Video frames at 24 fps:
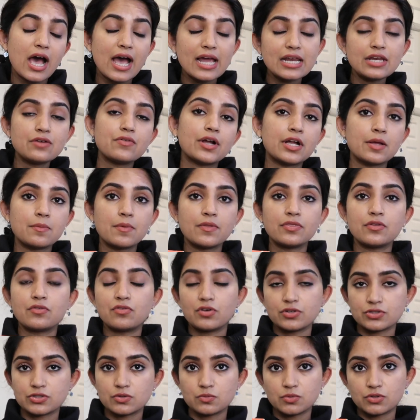Highly recommend the
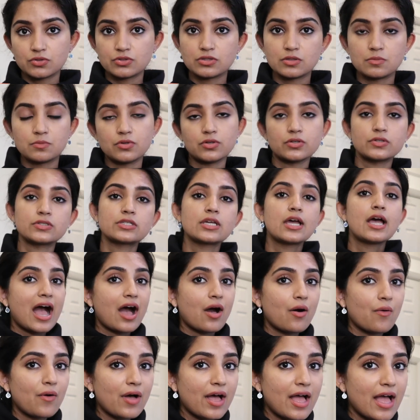Ross and Wilson books.
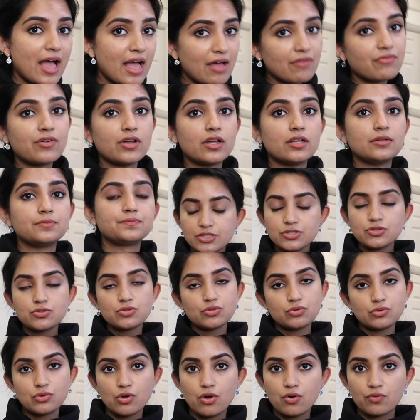However, please
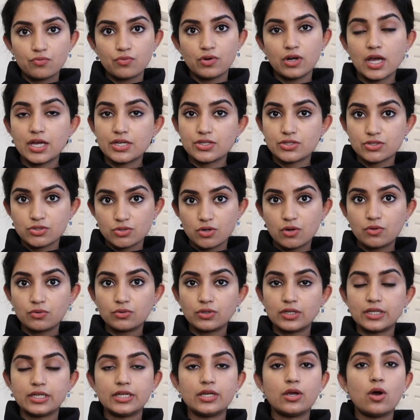do not rely
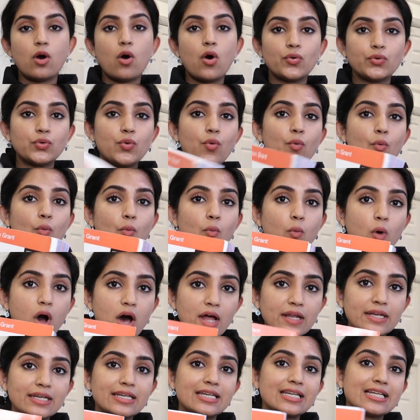solely on
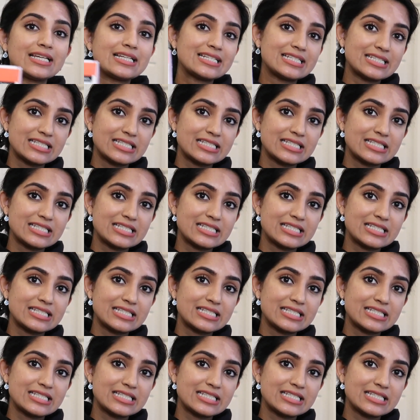one